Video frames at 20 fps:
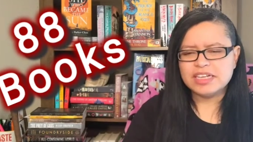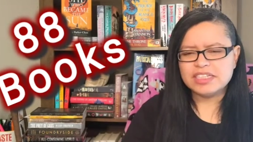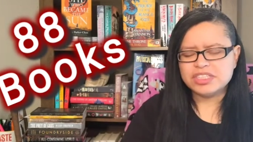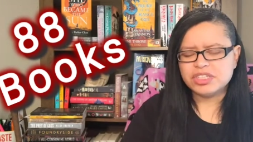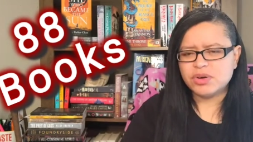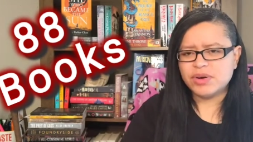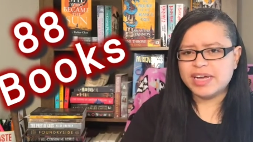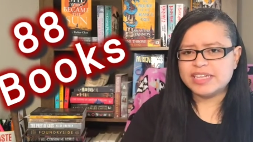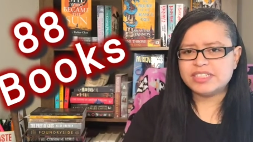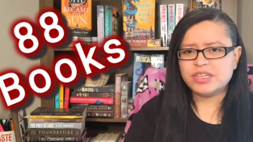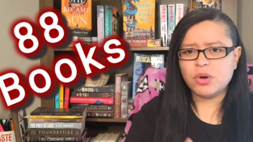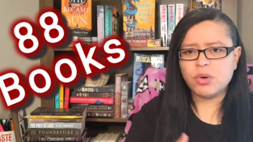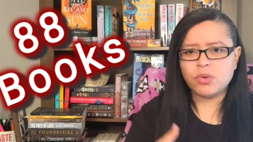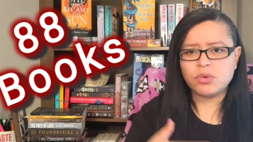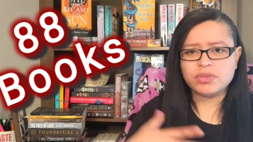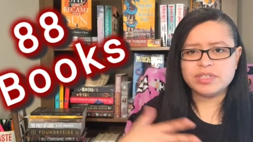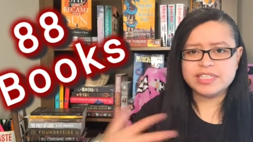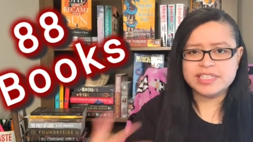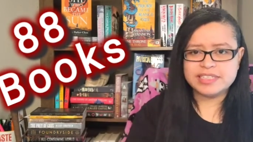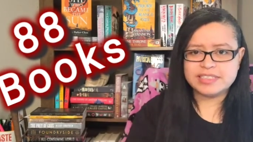So I
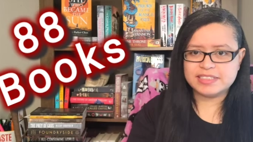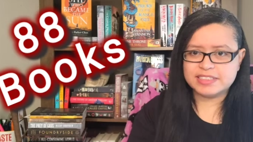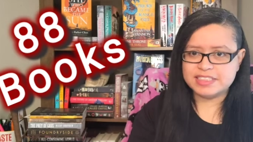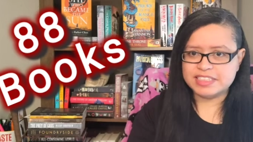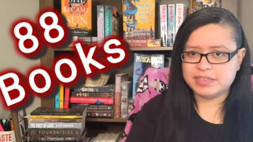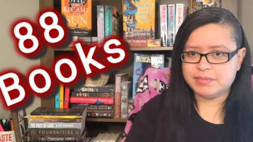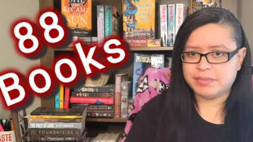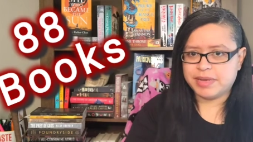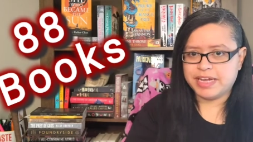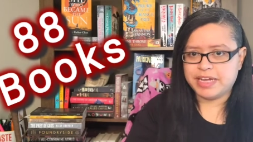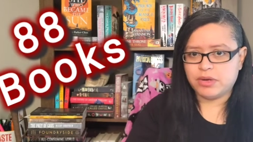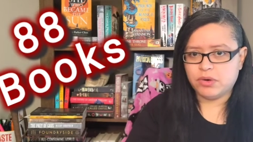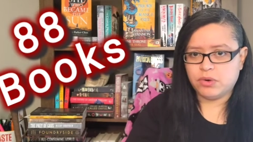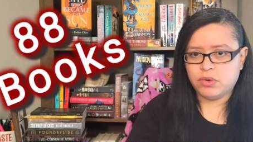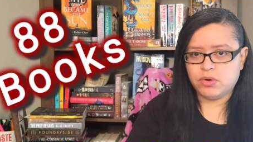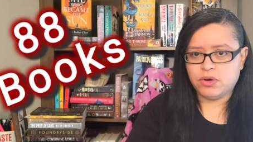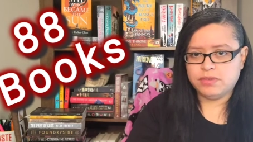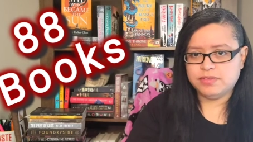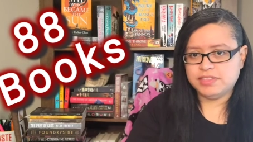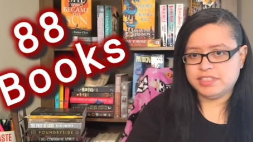totally exceeded my
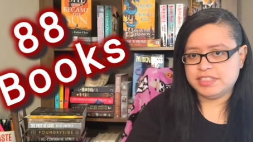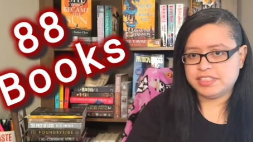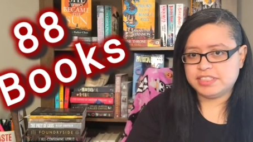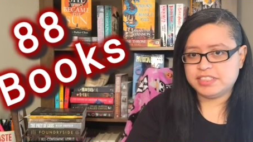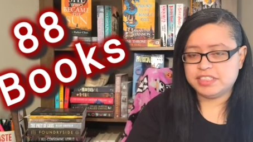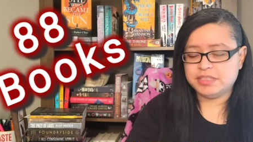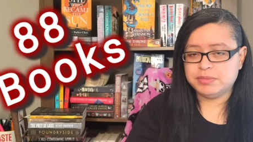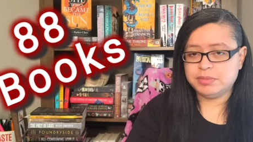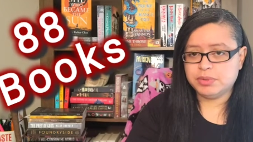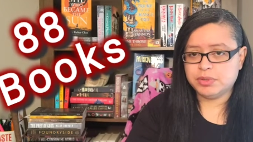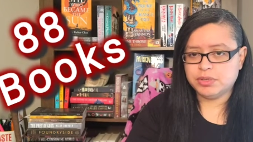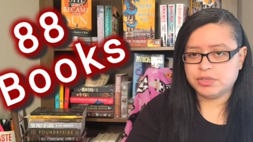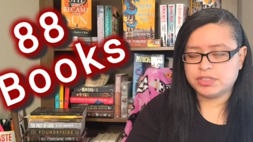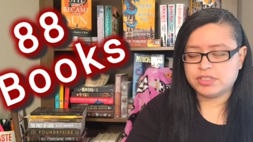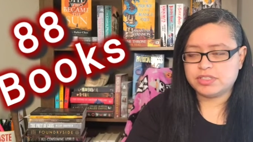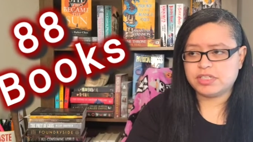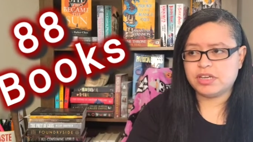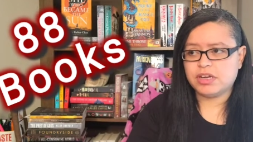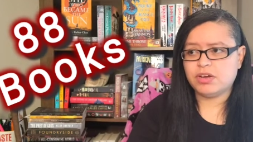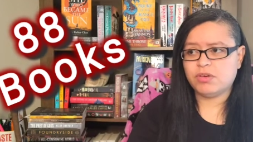goal of 60
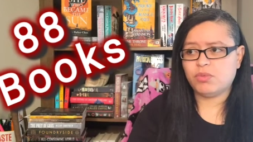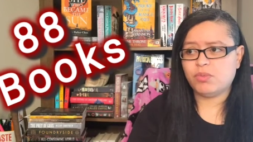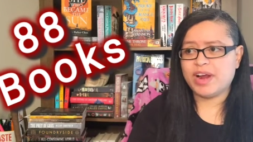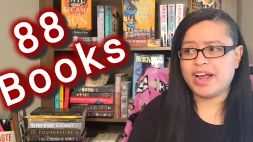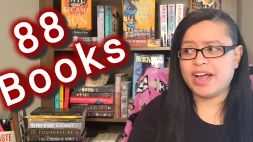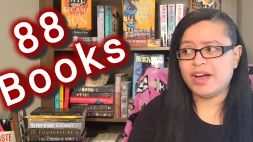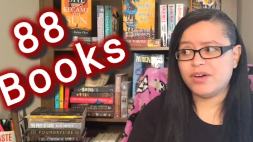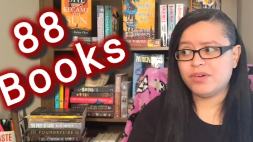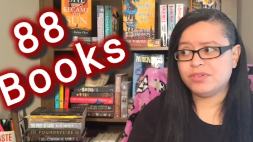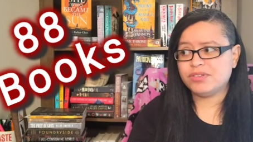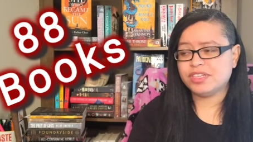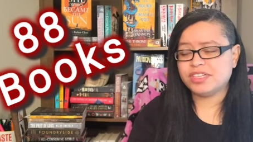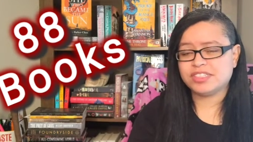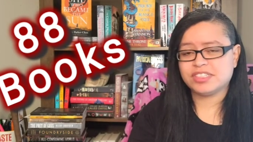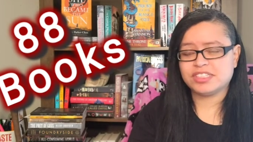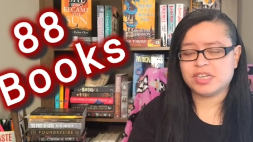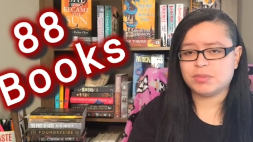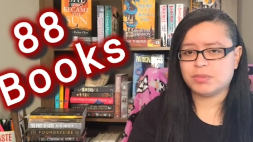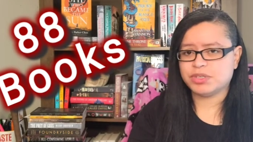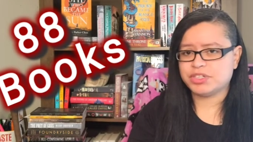books around the
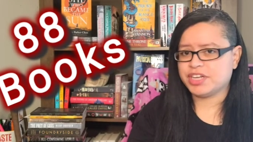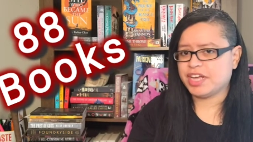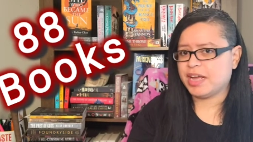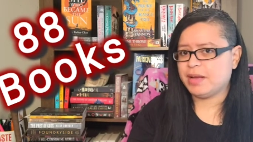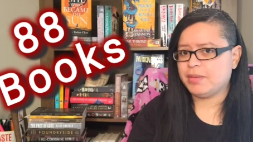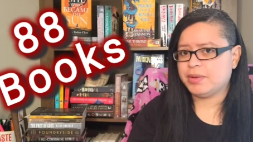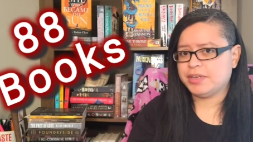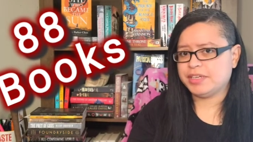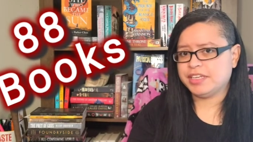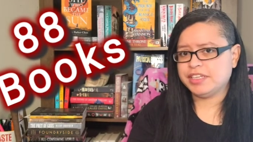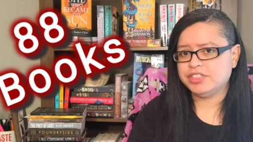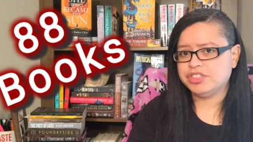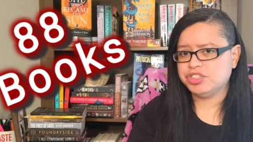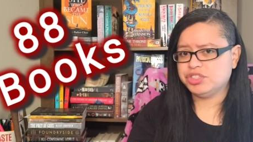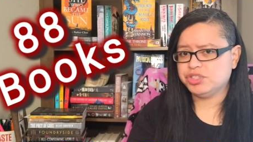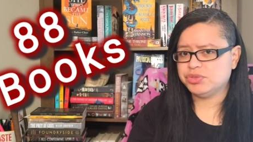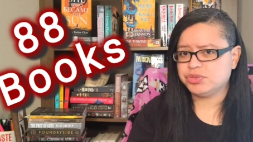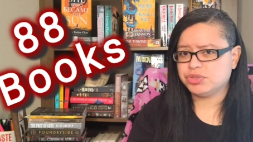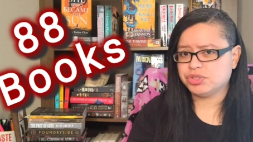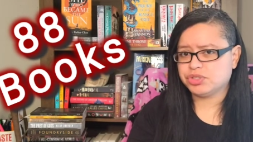summertime, and in
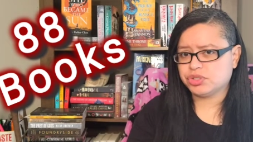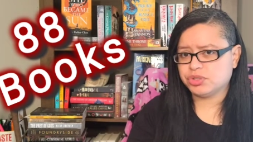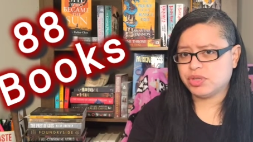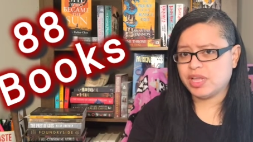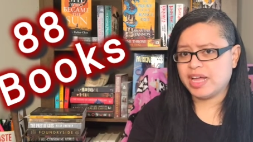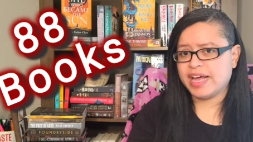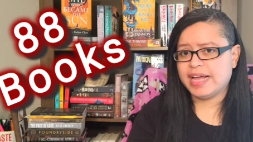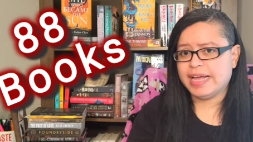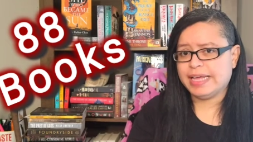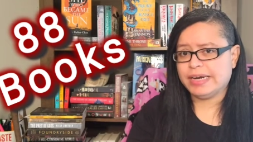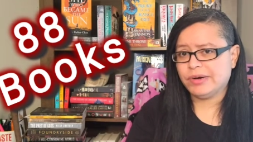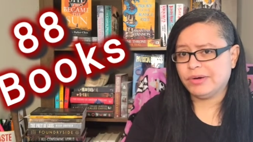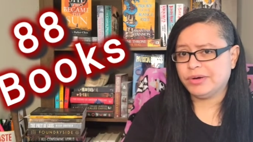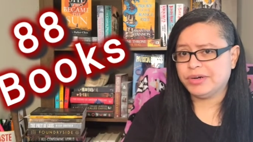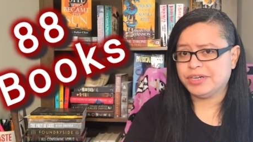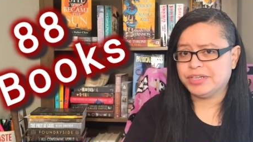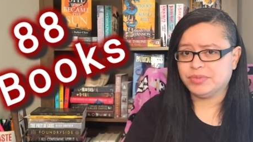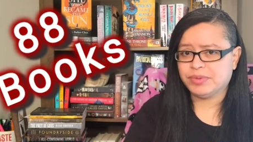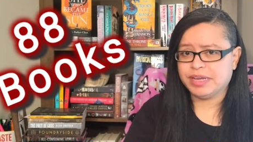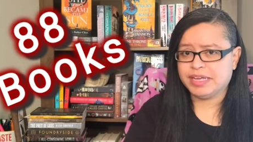June or July I had
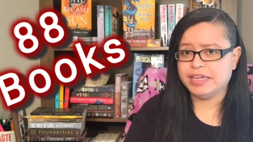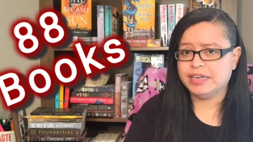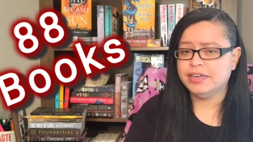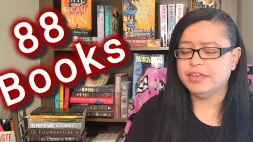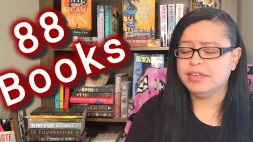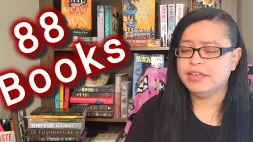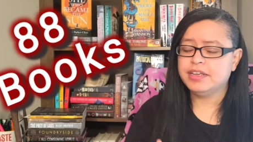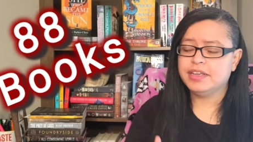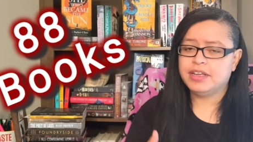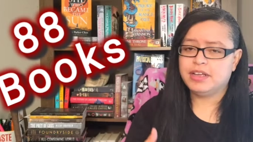already read